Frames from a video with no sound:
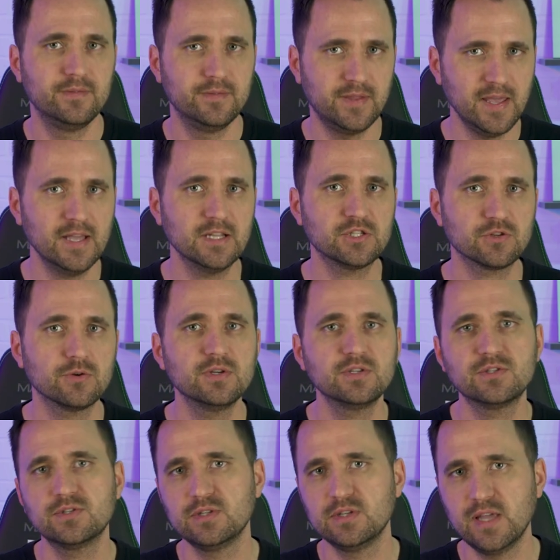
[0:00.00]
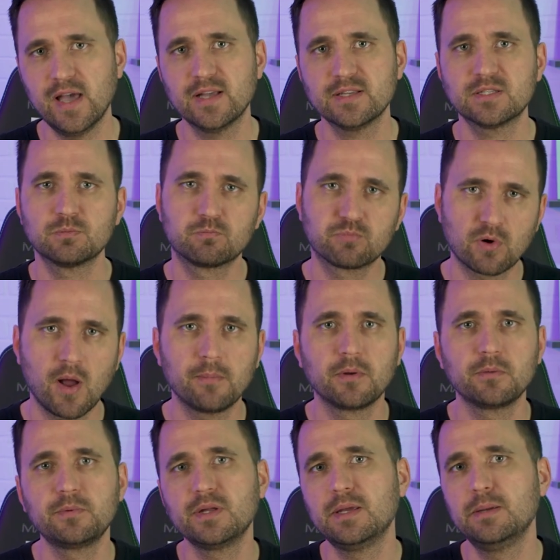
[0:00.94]
The answer is yes,
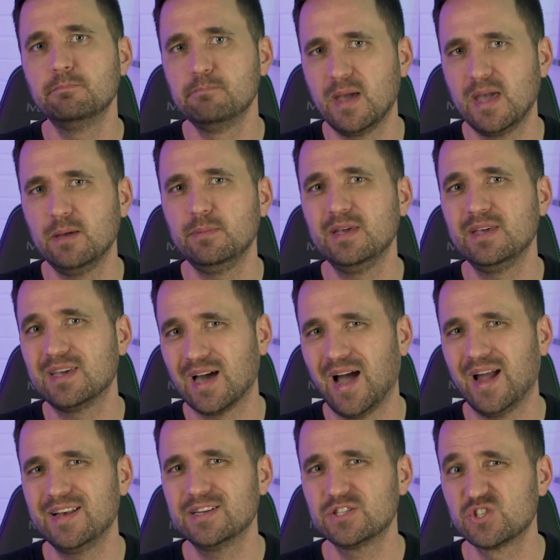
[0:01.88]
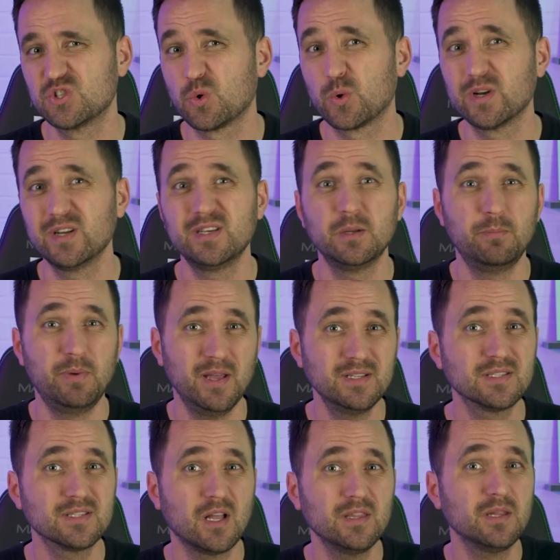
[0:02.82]
probably, maybe, kinda, sorta,
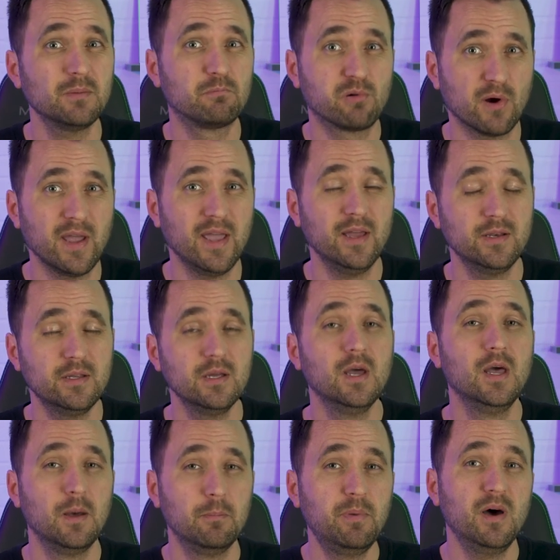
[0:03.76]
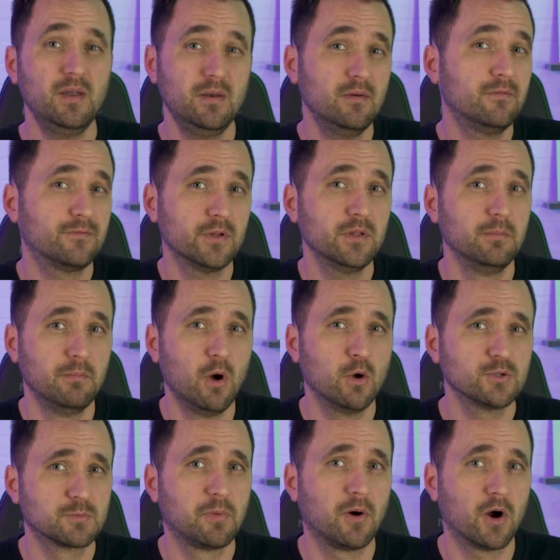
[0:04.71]
depends on the brand, but for the
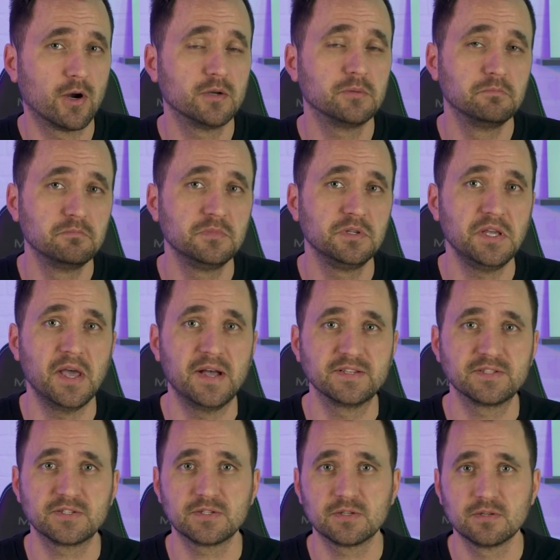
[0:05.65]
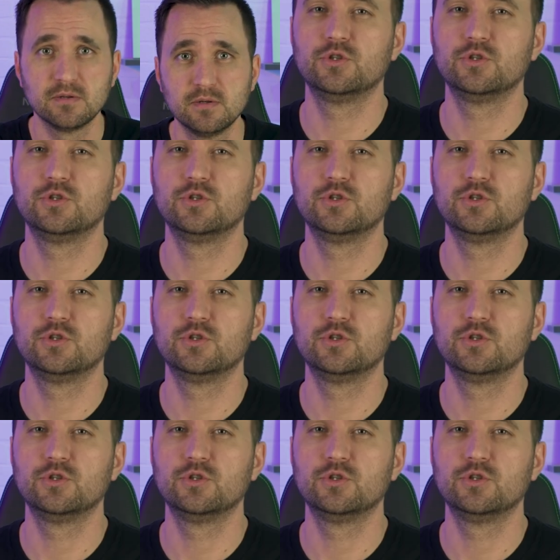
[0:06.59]
most part, yes.